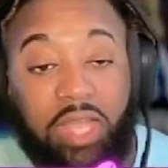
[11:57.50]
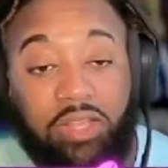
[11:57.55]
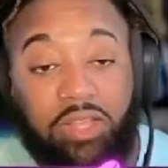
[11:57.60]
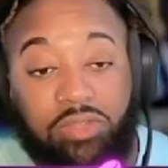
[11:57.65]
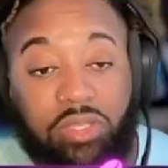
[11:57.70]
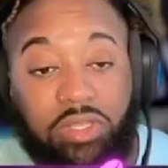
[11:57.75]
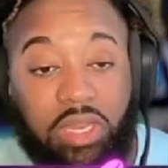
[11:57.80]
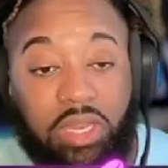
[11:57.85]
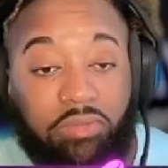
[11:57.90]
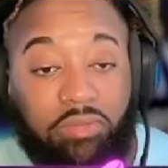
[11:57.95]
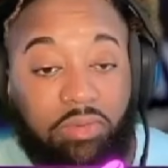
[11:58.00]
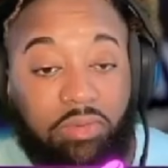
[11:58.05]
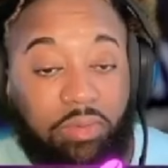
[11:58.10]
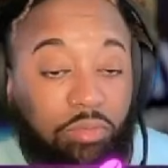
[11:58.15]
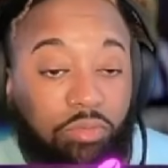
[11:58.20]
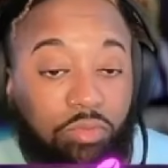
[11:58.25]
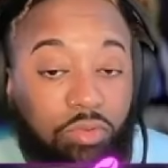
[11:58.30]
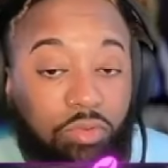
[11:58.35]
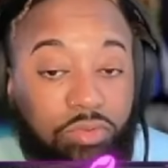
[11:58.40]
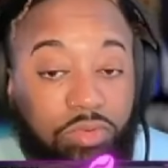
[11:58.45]
used to never put
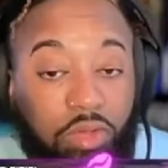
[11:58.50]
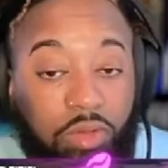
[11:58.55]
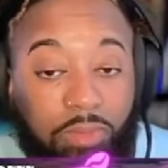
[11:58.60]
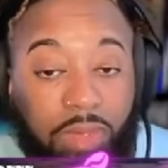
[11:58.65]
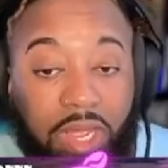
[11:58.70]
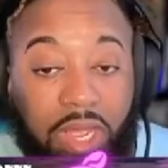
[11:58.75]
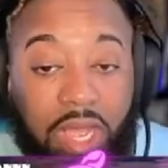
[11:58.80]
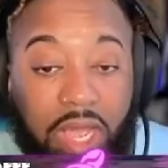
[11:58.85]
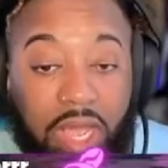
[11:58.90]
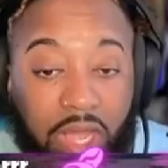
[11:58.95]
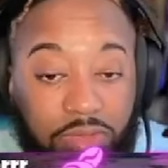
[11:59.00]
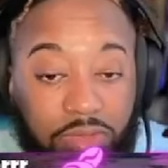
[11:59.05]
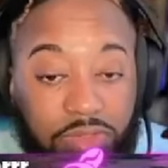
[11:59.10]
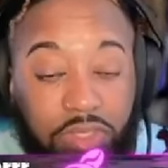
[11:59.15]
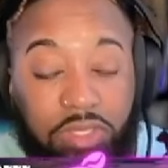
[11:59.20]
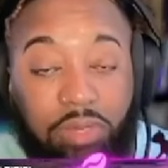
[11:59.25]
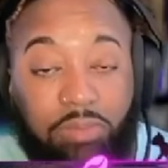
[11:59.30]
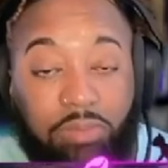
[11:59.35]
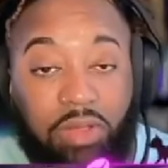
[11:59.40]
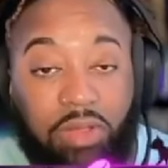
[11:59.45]
roofs on my house
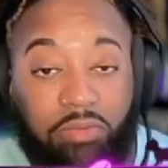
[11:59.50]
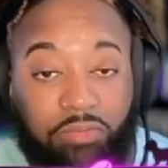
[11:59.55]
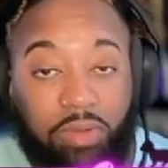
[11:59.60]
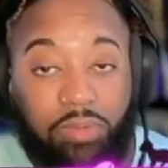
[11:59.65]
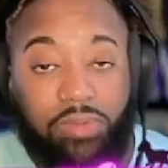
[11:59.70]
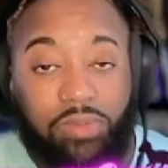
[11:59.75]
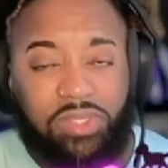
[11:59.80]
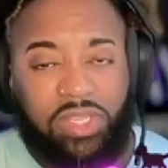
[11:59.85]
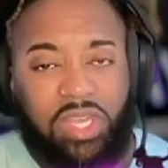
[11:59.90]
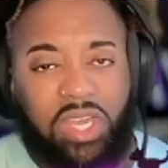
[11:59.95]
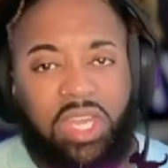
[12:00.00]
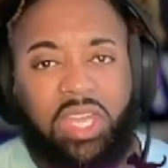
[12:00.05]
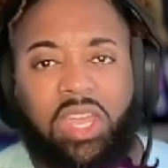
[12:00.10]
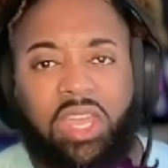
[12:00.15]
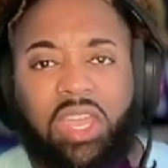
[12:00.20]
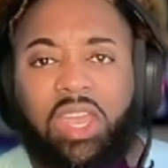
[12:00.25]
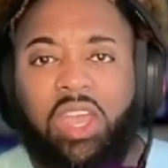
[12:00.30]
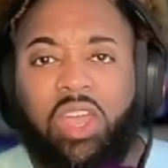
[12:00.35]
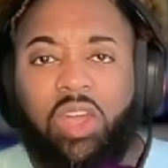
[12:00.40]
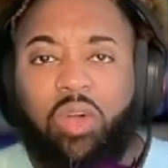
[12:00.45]
until my friend was like,
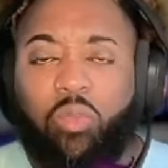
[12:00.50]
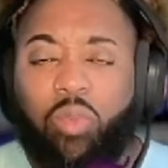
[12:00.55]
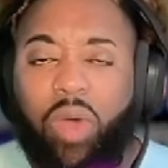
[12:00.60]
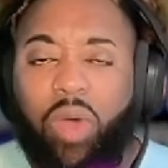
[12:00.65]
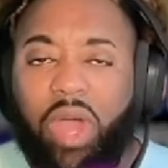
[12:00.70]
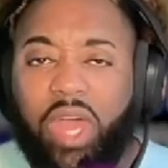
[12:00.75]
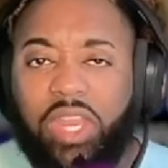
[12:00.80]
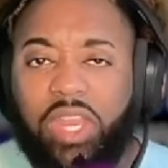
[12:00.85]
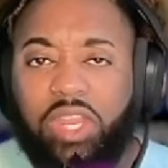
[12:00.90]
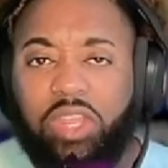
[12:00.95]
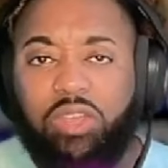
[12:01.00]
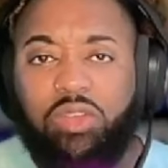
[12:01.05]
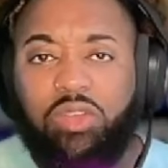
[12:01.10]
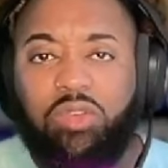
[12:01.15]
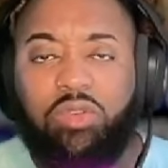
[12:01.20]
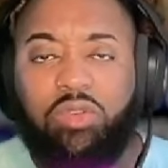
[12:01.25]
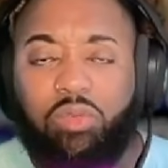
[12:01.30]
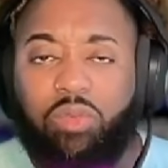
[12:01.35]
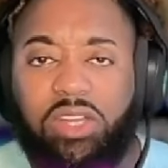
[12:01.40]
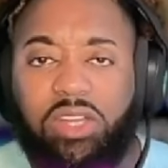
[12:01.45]
why don't you
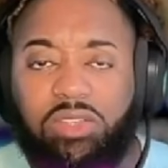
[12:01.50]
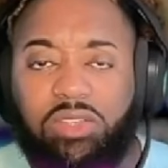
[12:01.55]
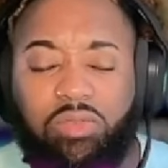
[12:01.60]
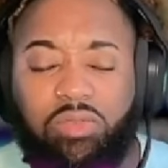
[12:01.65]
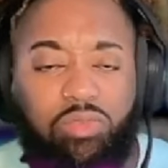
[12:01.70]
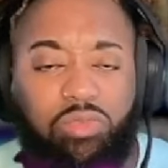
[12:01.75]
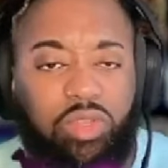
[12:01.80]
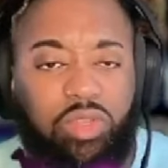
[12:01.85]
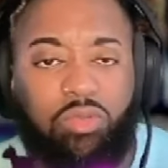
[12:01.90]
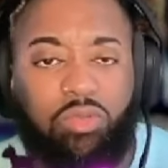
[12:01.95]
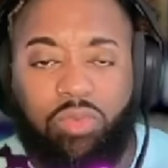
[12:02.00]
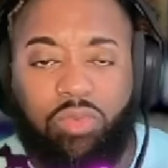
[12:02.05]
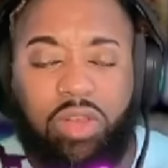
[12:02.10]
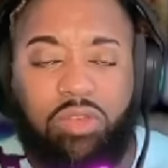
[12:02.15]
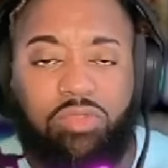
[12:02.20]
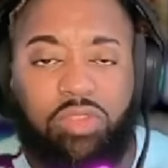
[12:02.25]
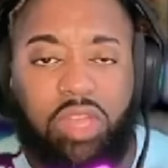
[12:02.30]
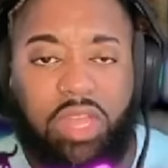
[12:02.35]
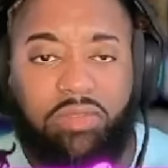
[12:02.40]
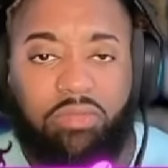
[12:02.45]

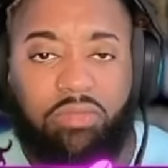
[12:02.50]
have a